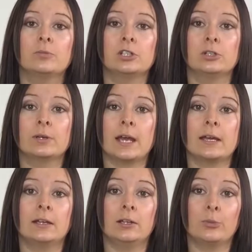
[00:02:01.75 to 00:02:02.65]
up to
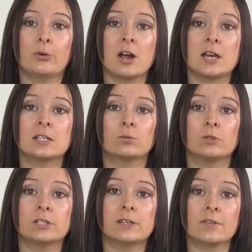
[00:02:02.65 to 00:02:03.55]
getting a little prize
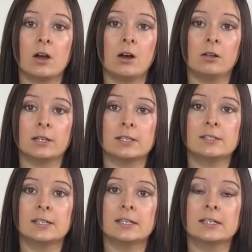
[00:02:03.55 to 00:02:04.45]
once they've got all their
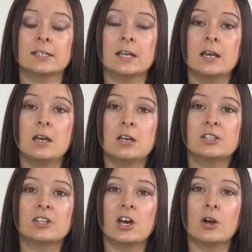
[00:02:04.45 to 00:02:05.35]
stickers.
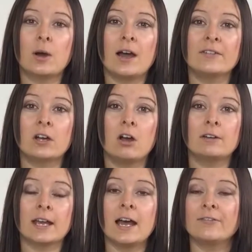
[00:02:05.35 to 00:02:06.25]
So having
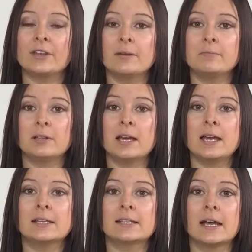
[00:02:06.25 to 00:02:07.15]
already had that in
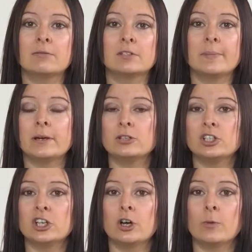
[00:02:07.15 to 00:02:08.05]
place, I was a bit
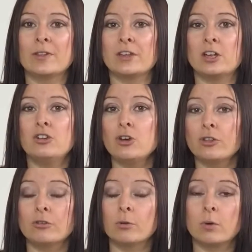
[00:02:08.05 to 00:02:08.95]
unsure whether
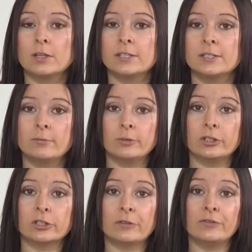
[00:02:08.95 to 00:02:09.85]
another reward system would
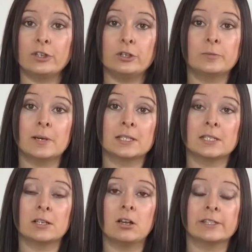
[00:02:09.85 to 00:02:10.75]
just confuse
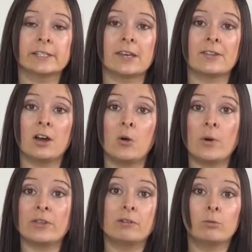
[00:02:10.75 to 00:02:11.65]
matters altogether or
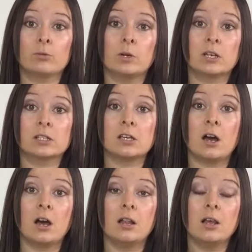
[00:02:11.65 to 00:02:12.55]
whether it would work at
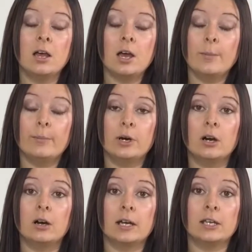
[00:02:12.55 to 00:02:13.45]
all.
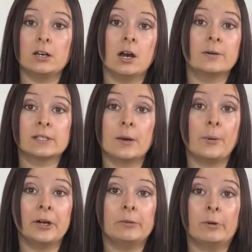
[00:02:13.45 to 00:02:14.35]
But, you know, I was at
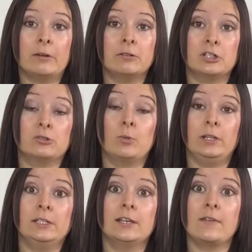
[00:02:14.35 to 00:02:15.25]
a point where I was just
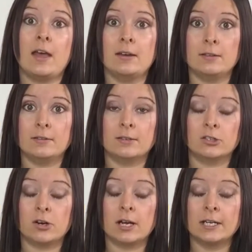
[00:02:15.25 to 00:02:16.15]
willing to give anything a
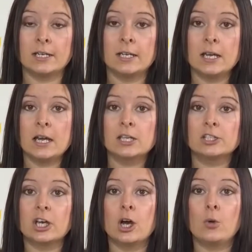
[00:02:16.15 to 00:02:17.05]
try.
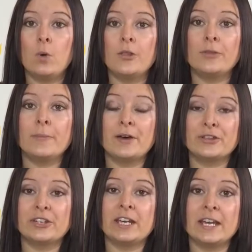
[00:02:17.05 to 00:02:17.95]
So what the
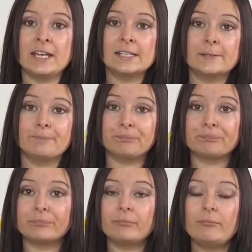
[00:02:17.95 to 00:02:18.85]
method is
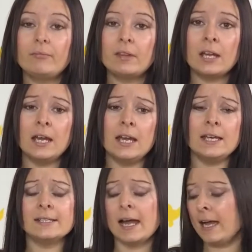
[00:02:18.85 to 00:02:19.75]

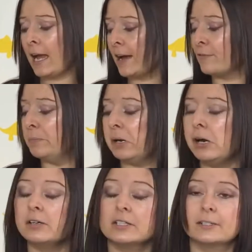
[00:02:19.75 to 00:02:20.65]
I have a
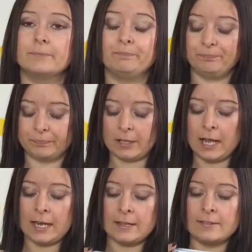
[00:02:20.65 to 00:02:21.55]
box,
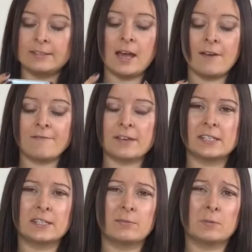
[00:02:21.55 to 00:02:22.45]
and at the start of
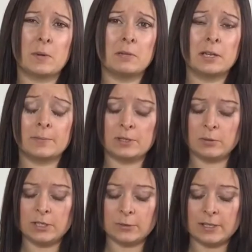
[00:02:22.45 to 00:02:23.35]
this there was probably
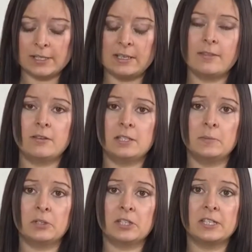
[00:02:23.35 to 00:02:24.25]
between 20 and
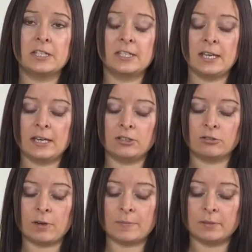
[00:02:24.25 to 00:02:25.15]
30 buttons in there. I
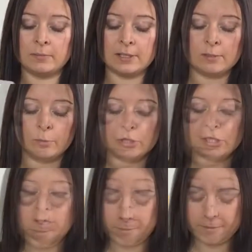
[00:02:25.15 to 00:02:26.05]
just grabbed some little
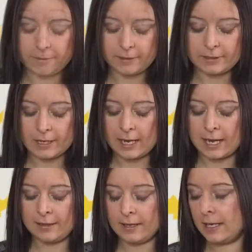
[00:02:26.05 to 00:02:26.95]
buttons,
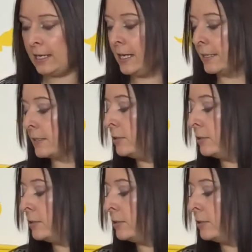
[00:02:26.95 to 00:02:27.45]
and then he has